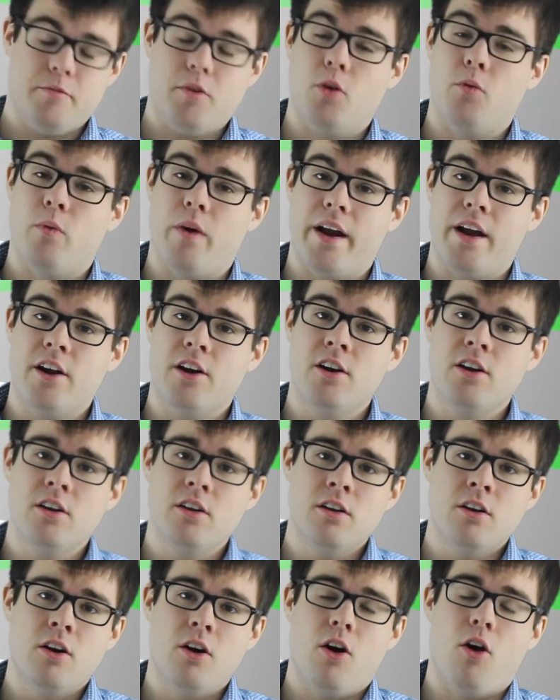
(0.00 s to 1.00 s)
rare
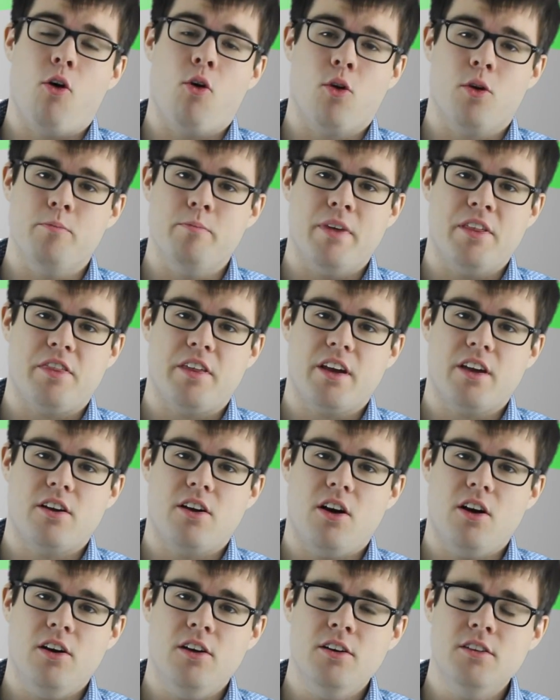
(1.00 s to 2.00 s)
or mythic
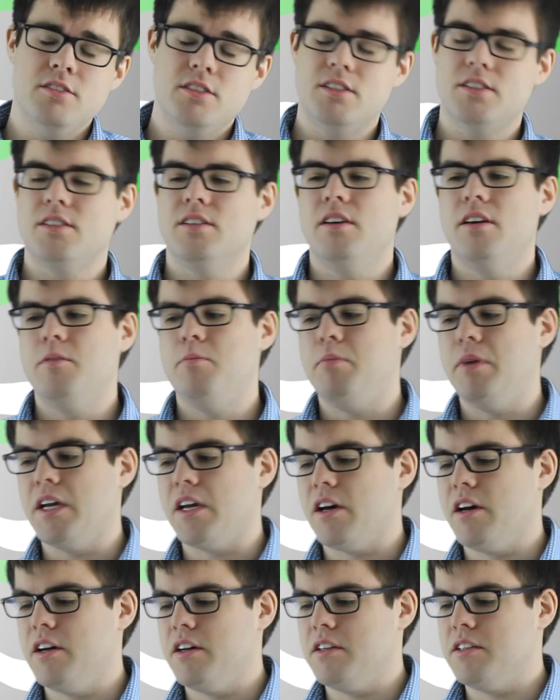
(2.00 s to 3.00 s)
cards
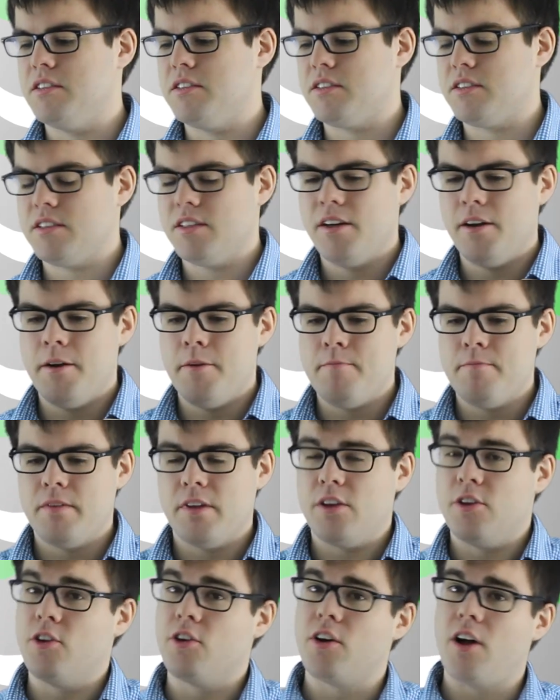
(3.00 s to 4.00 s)
because
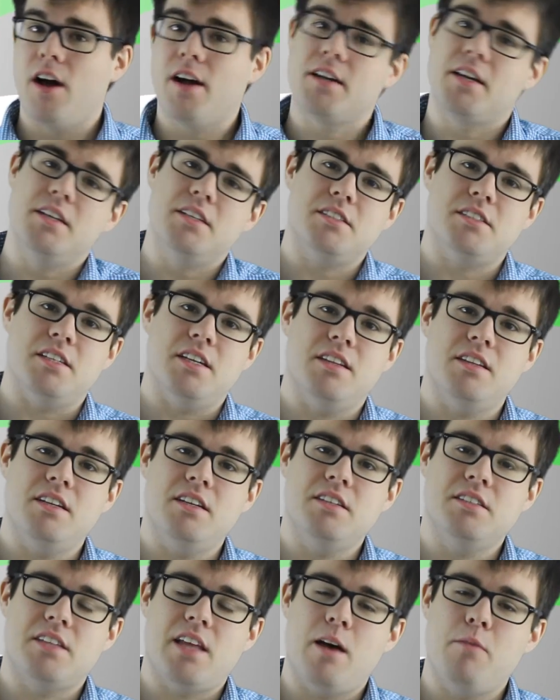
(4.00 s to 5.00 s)
you're not going to see
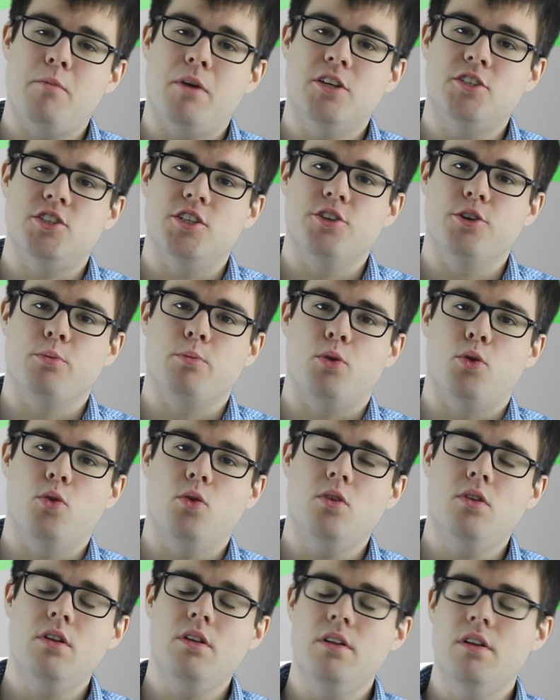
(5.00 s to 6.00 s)
these that much in your
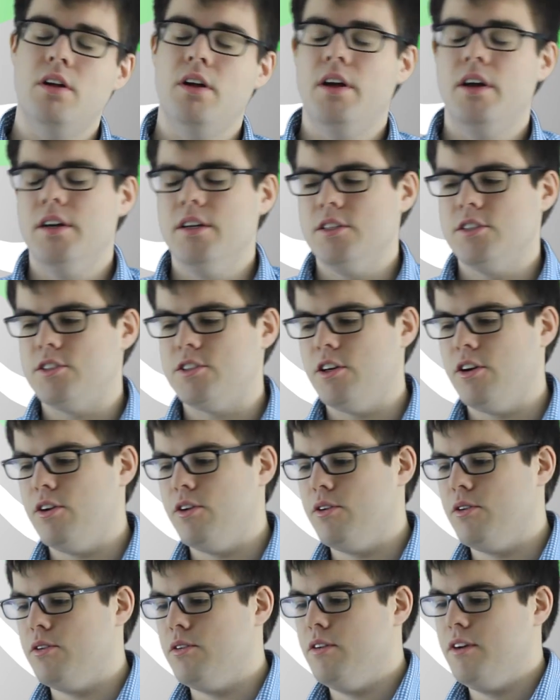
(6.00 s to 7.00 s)
pool,
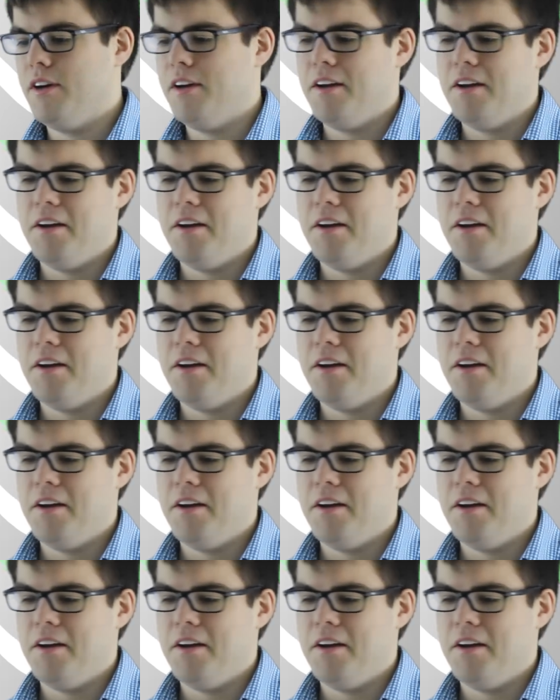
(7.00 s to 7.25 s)
so